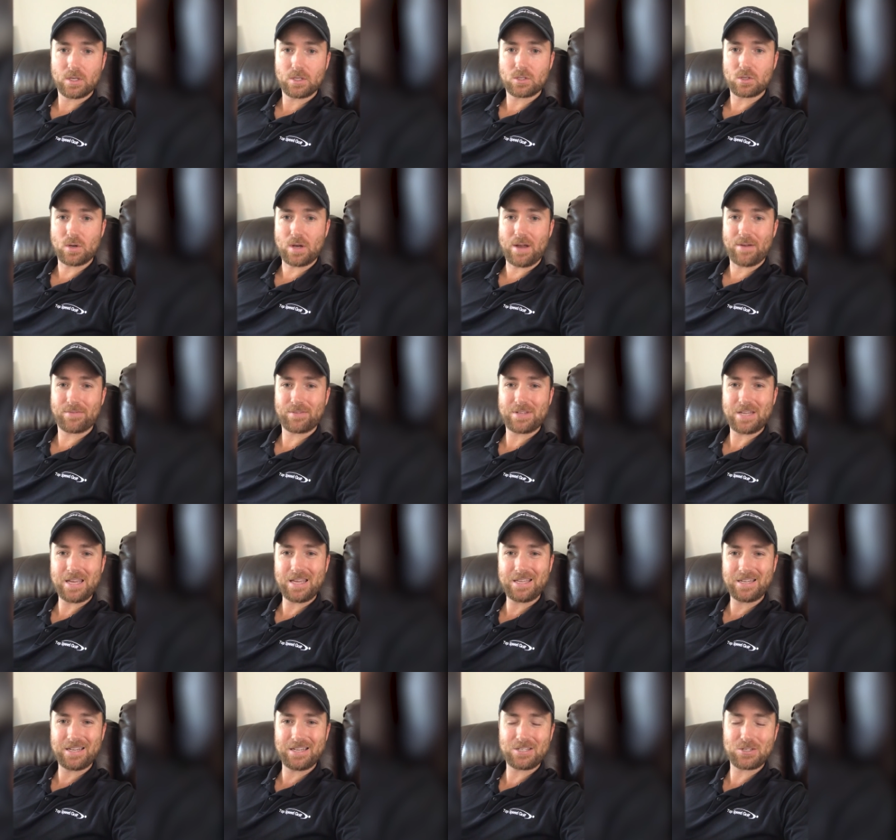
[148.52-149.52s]
So I've
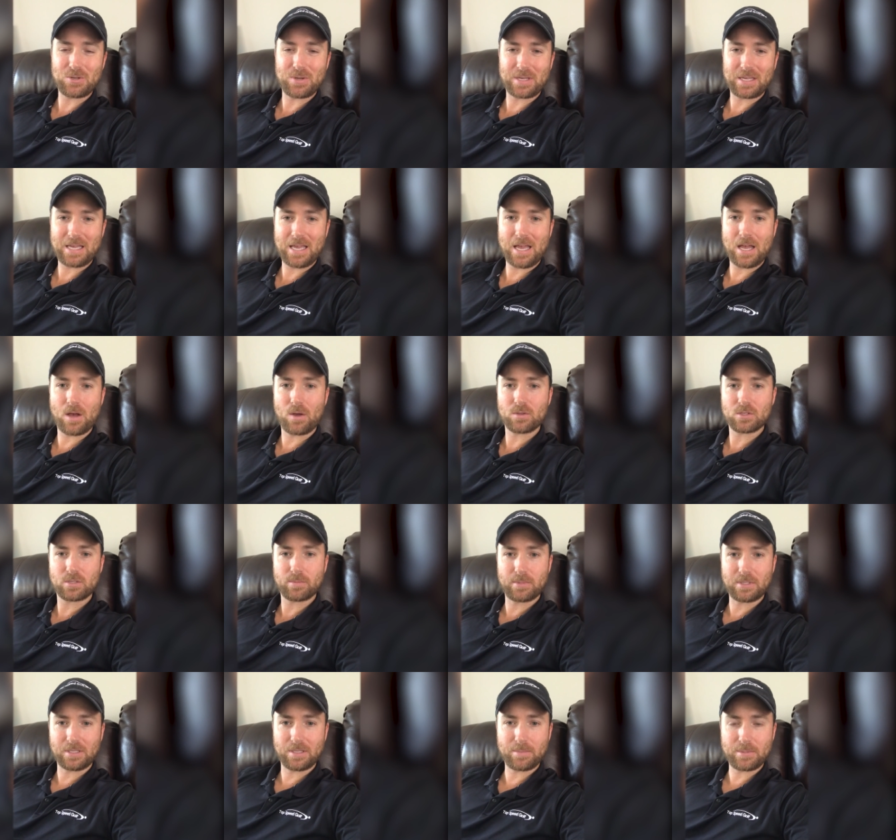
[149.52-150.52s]
taken into account
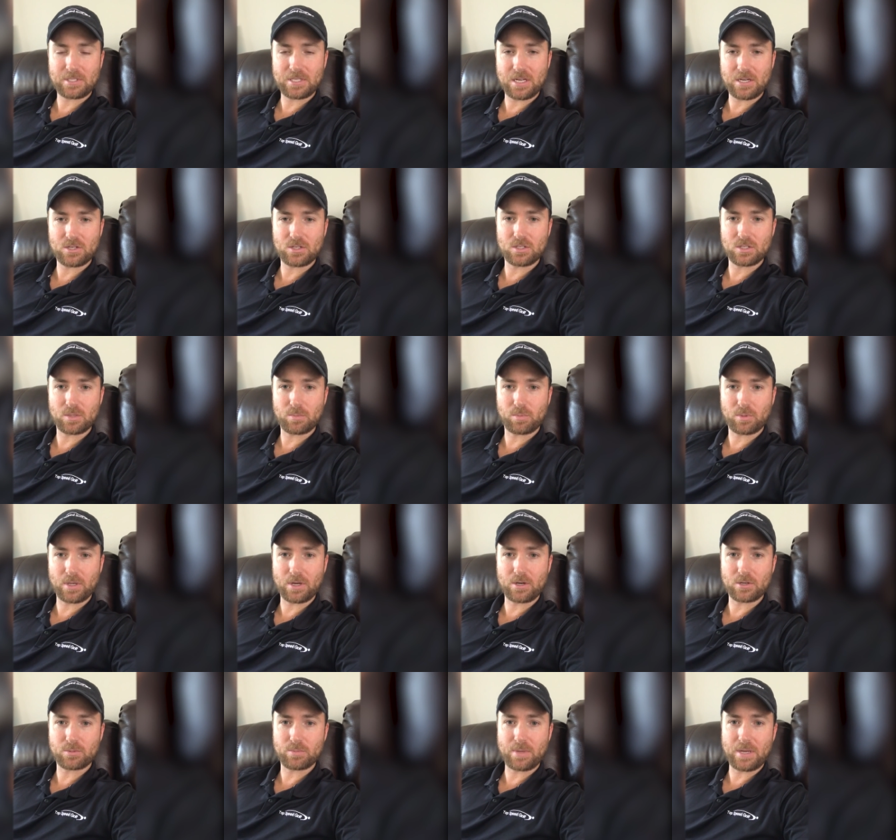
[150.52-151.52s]
some of the limitations that
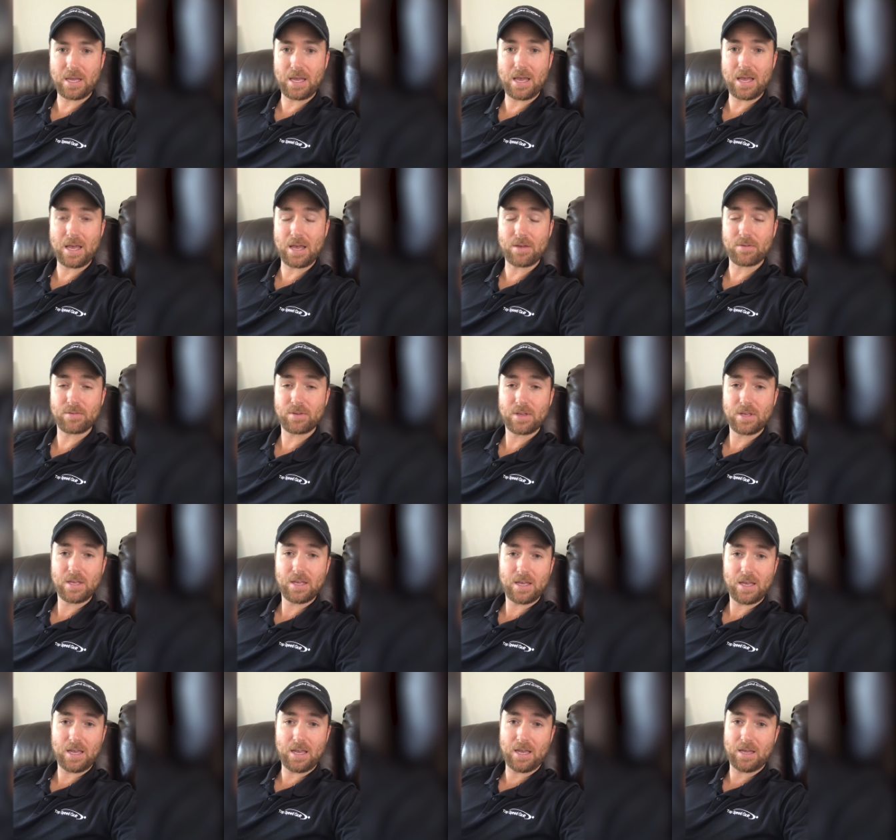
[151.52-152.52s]
players may have
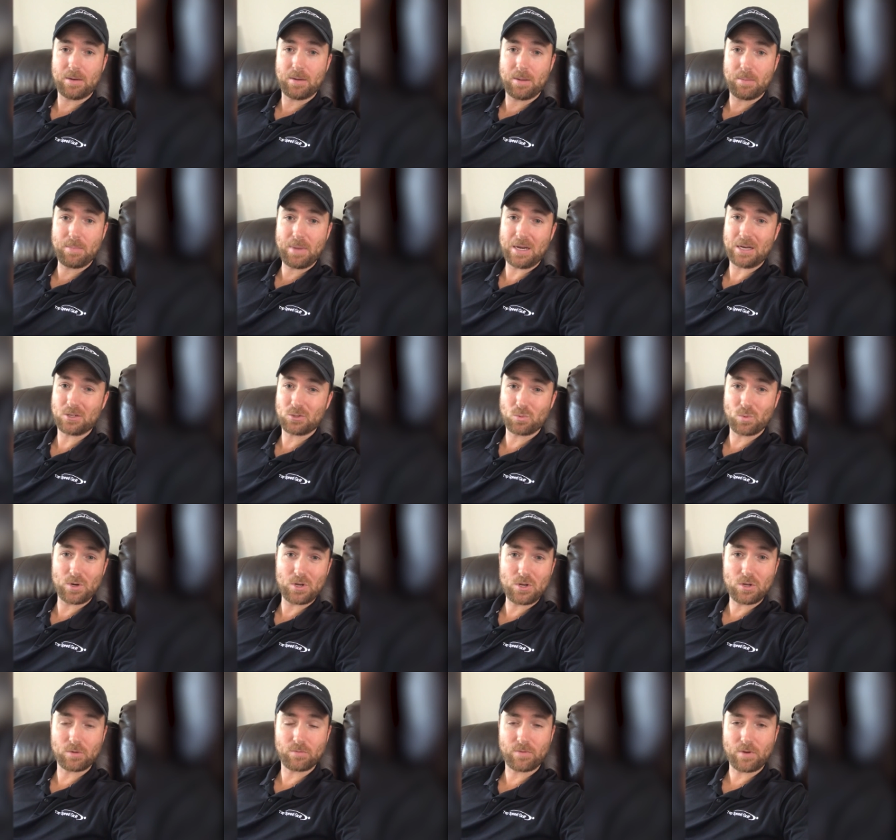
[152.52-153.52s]
and made it to where
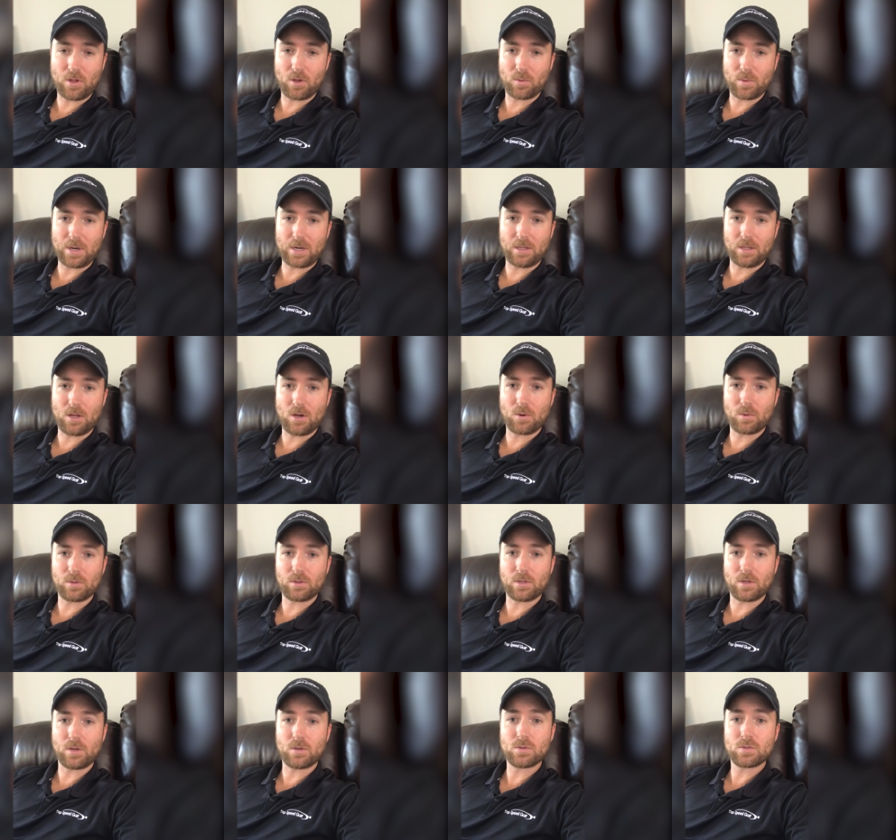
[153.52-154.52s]
you can follow right along
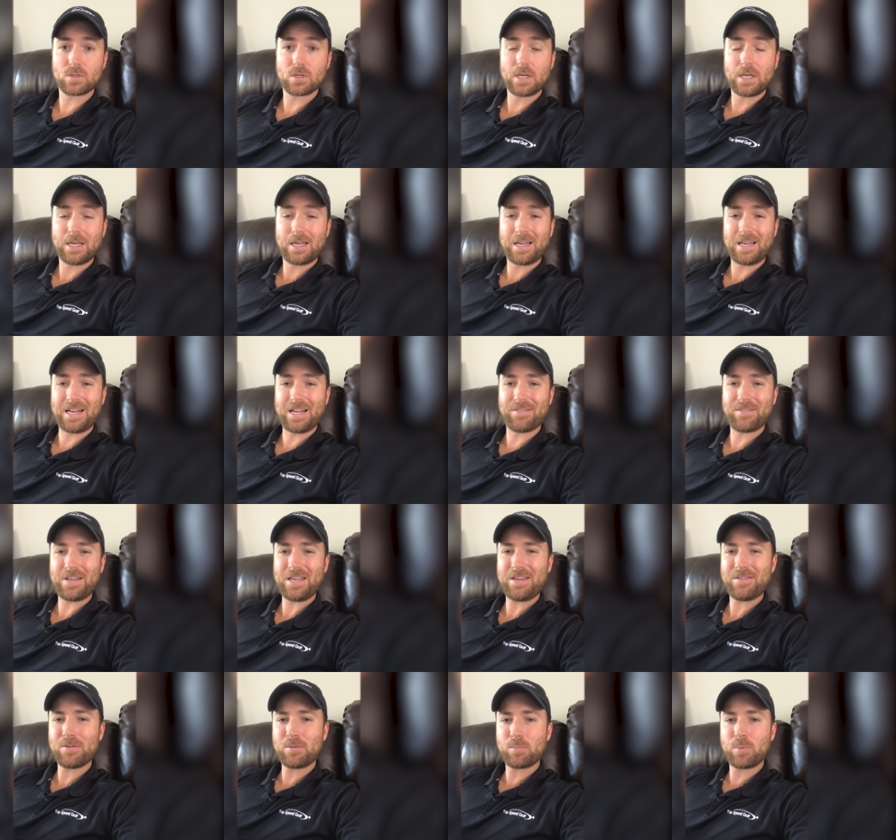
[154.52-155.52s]
with those. And I've
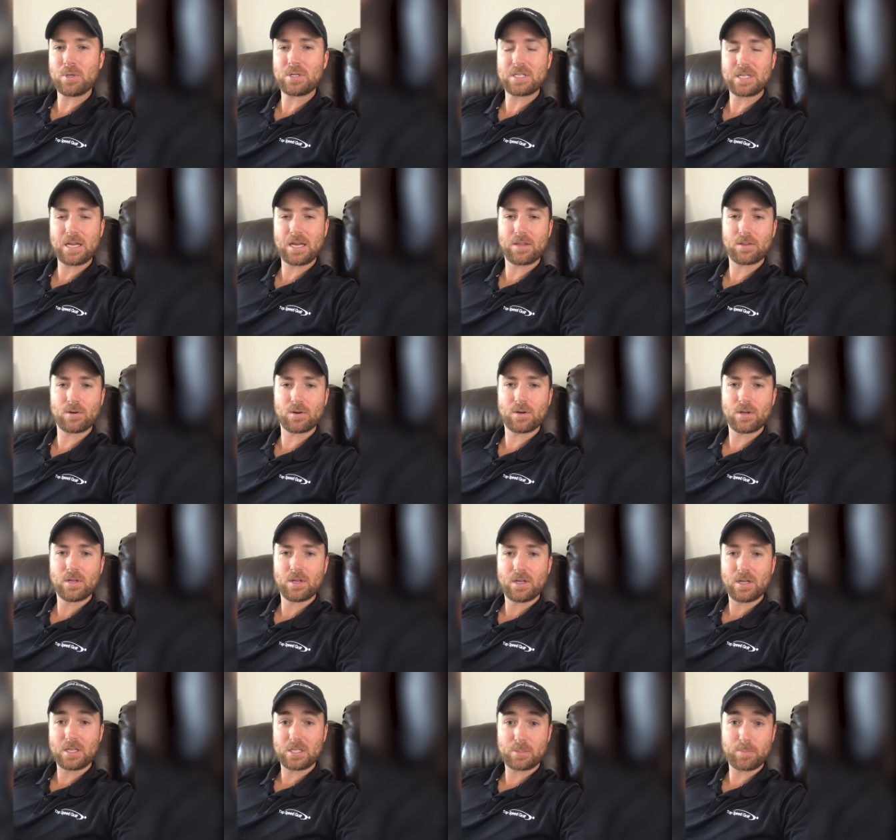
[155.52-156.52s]
even put together
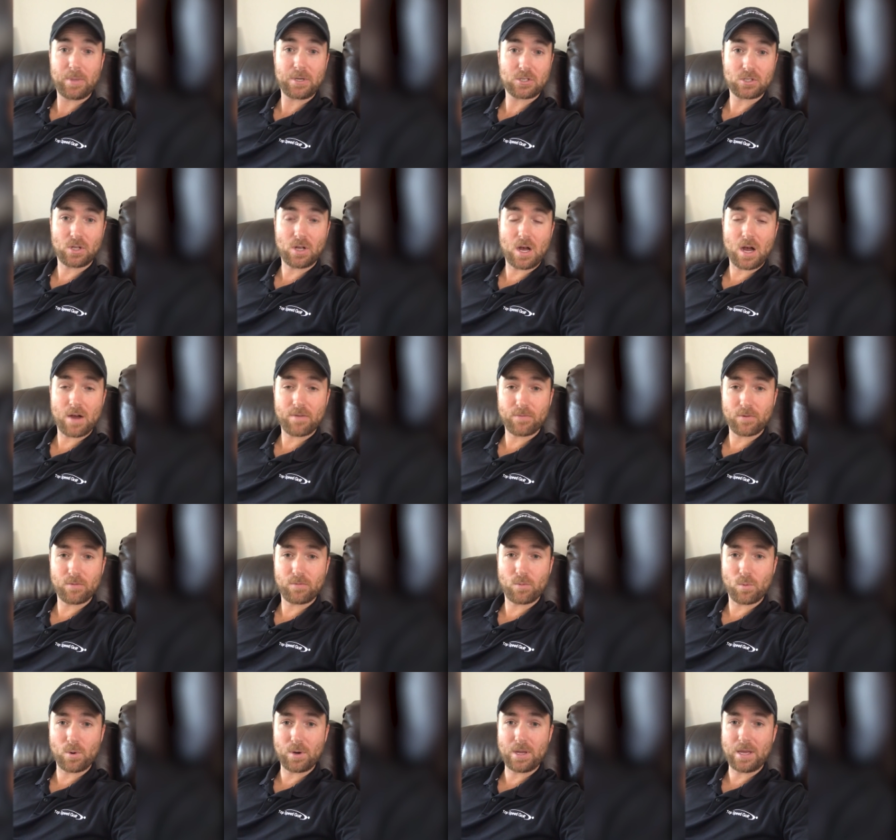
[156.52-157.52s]
a special offer
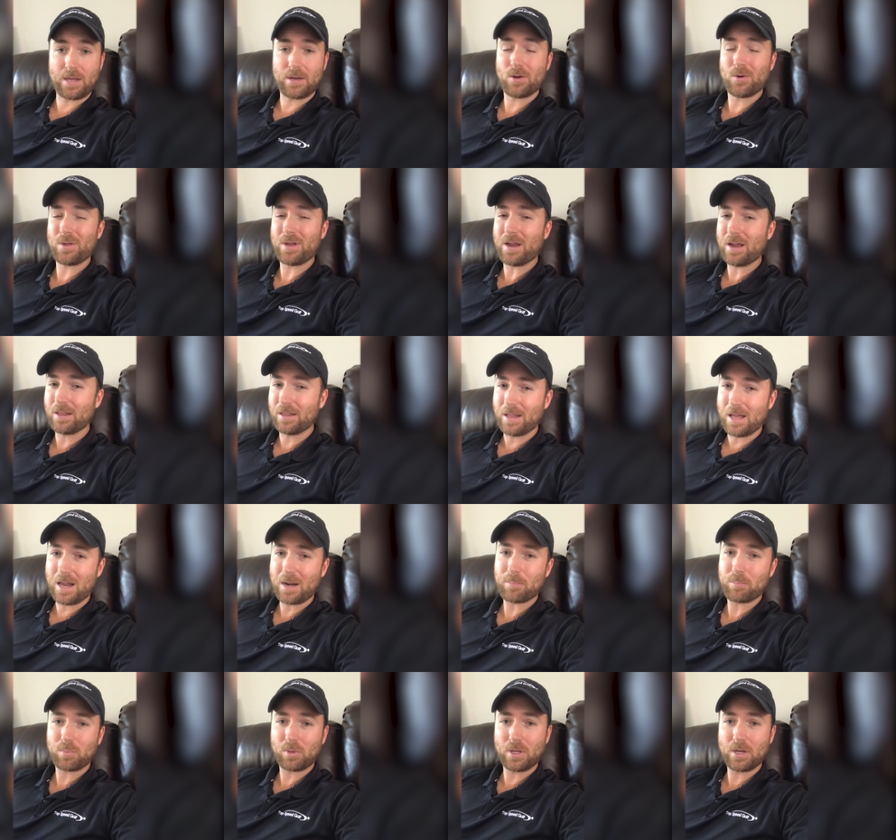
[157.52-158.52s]
for you. I know a
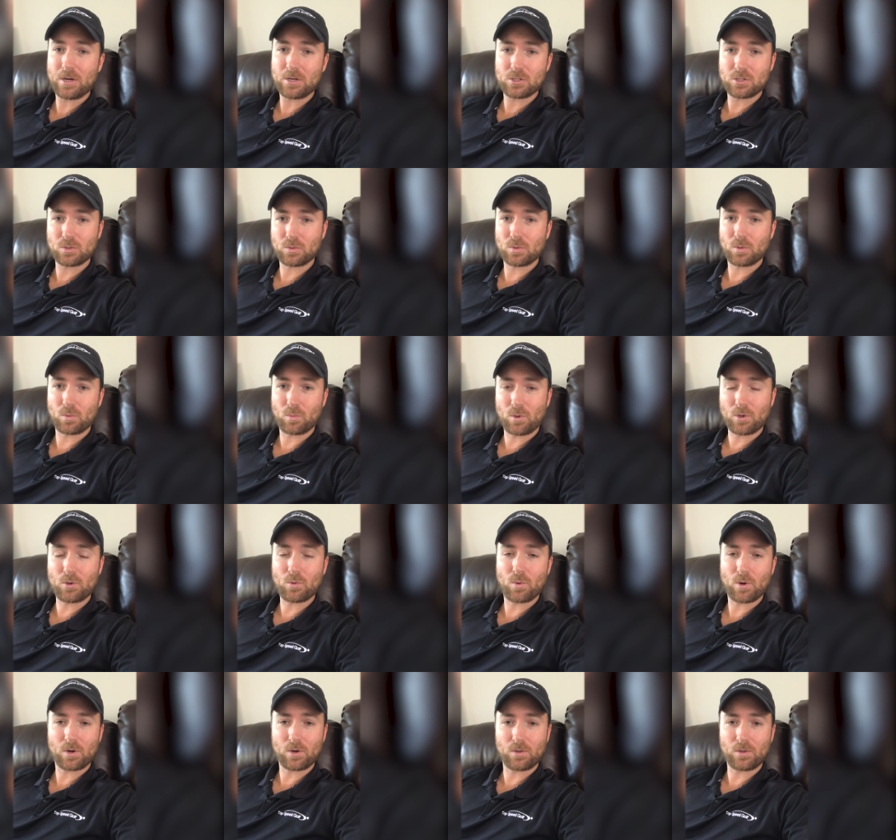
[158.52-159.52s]
lot of players are, are wanting
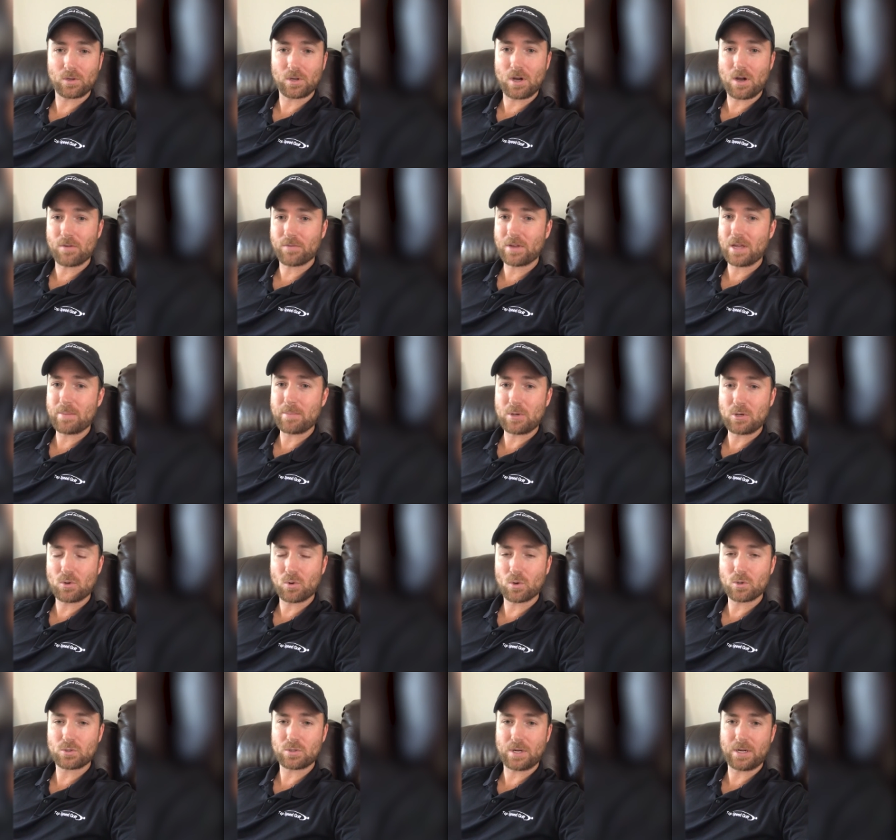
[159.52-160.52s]
to work on their golf game
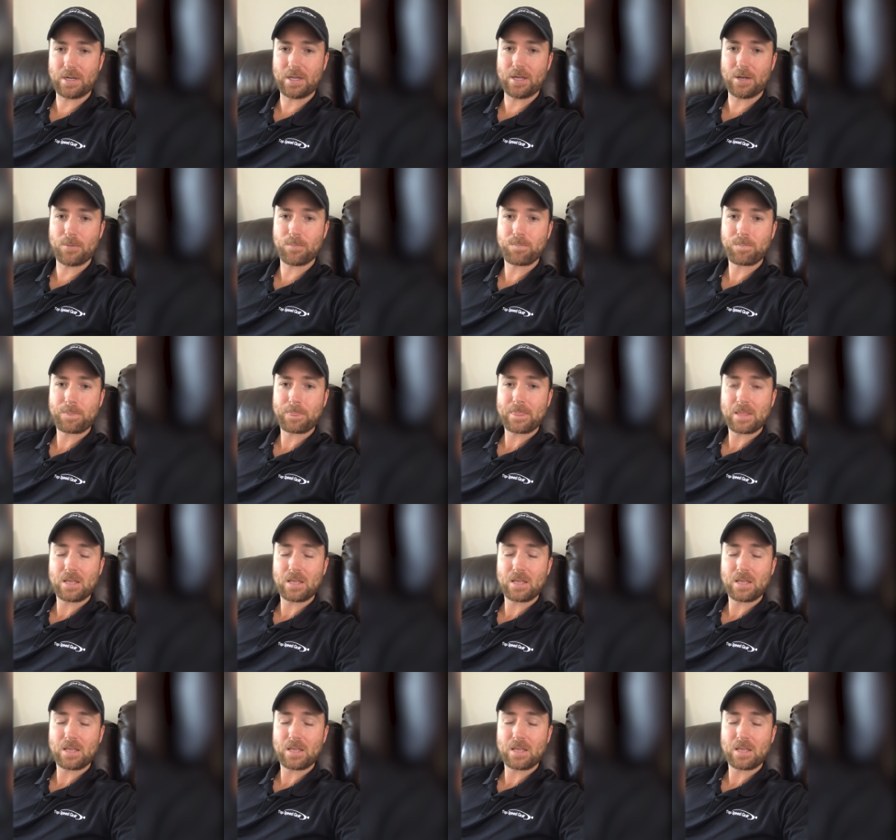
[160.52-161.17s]
indoors right now.